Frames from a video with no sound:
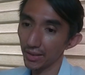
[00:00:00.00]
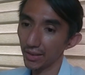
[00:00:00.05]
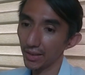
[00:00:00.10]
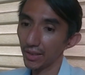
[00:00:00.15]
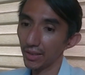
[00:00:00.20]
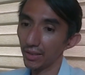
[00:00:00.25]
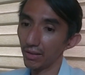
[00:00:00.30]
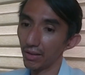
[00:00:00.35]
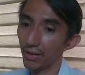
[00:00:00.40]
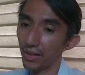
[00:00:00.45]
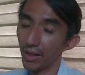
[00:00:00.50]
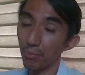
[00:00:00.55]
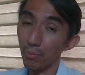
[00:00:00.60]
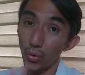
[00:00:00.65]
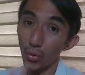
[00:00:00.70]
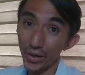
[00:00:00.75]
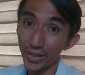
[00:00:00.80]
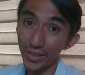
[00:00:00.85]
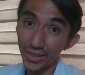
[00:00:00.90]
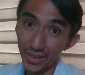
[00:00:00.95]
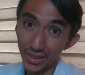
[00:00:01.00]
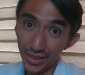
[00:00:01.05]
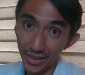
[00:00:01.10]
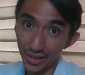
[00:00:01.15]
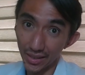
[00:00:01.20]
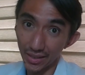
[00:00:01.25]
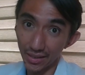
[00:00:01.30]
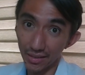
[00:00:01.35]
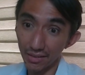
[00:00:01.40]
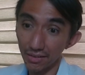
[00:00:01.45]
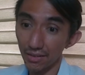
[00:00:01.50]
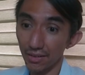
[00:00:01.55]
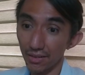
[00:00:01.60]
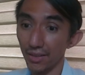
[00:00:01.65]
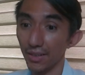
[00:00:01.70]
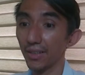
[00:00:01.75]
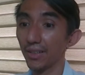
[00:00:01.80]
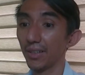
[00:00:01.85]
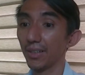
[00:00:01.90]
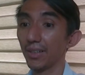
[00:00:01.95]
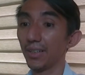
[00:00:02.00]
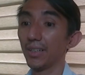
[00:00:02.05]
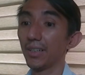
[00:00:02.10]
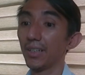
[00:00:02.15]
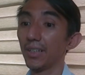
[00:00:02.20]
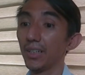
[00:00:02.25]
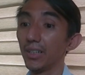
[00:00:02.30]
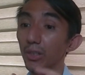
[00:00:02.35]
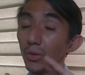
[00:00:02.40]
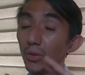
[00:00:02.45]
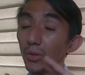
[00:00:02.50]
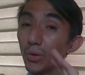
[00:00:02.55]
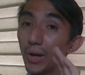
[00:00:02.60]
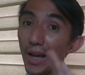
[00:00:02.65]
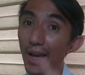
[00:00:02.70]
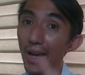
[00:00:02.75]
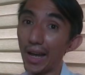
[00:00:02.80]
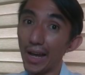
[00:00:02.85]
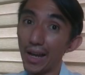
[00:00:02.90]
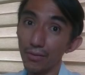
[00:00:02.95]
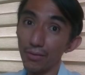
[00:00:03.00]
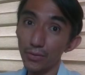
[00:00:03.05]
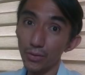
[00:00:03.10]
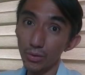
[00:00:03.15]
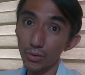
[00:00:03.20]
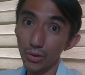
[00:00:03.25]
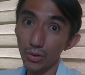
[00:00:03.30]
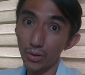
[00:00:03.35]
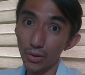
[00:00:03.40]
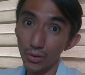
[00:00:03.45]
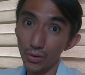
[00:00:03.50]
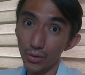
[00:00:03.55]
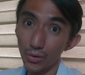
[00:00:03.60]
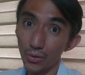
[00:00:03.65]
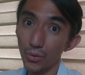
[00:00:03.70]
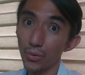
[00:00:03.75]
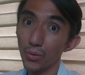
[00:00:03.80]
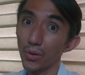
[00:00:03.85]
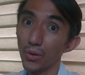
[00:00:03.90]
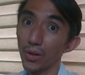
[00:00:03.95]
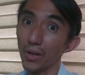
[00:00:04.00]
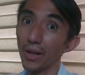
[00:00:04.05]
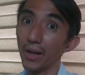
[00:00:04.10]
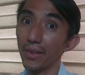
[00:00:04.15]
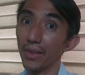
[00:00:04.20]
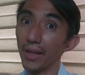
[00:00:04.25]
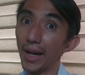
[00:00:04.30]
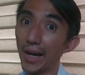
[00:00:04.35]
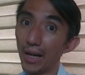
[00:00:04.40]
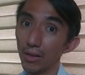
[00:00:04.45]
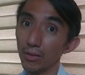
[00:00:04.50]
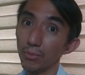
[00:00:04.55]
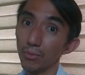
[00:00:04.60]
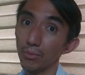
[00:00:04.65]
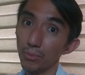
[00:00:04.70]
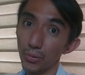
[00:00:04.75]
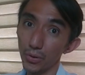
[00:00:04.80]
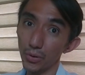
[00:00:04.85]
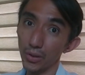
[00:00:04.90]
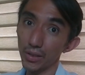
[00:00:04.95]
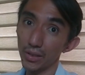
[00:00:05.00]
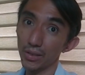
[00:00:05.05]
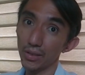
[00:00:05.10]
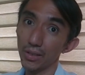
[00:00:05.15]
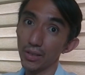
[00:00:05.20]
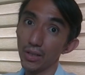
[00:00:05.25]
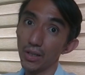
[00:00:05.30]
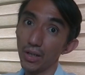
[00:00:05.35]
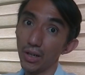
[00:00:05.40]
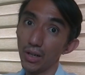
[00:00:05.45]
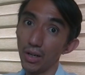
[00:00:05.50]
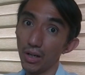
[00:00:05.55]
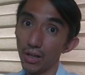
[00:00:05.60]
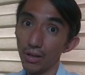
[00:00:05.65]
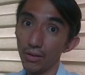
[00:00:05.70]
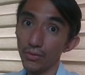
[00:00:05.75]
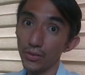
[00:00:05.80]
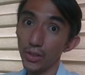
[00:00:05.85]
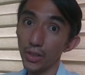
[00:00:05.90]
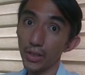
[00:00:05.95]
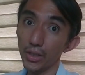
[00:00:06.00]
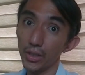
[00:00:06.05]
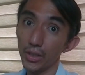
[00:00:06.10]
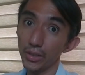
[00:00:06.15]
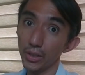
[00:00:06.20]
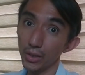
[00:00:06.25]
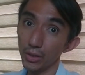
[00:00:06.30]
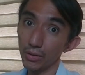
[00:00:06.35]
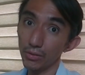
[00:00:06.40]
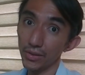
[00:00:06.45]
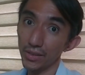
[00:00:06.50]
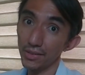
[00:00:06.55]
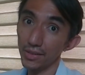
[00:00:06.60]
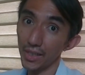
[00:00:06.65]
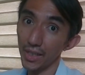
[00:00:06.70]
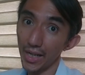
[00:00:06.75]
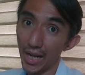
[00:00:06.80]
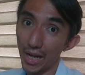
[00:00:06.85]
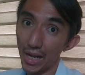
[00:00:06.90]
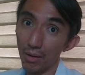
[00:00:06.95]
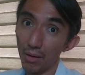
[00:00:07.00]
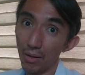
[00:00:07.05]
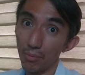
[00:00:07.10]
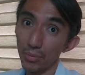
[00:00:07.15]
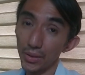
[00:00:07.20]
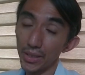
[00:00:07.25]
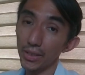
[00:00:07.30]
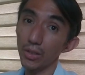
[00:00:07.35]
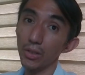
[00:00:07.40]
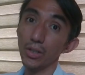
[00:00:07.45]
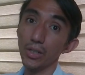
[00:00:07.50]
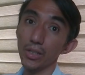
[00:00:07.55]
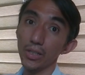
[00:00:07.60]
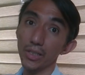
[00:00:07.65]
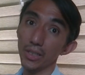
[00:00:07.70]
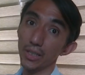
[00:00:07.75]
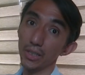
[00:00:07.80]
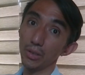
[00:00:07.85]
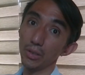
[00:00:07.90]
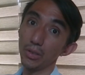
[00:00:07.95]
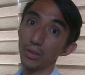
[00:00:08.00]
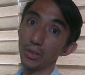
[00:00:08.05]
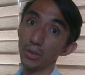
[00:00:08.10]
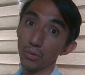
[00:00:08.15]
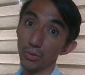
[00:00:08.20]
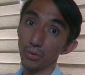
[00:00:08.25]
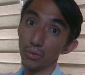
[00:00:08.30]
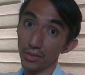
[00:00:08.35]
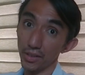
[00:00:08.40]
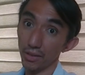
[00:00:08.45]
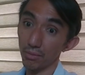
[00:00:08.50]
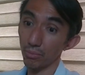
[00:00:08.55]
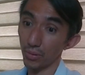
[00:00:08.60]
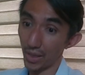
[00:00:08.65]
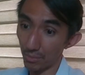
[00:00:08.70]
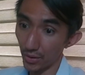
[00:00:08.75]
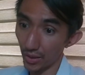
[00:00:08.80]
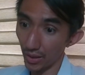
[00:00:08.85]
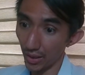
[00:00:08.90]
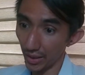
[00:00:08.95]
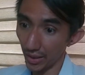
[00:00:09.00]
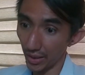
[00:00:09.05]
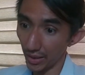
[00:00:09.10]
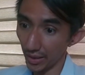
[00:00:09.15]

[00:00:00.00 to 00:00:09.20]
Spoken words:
Now, the point is, you have to know the output of your UVC lamp in order to use it properly.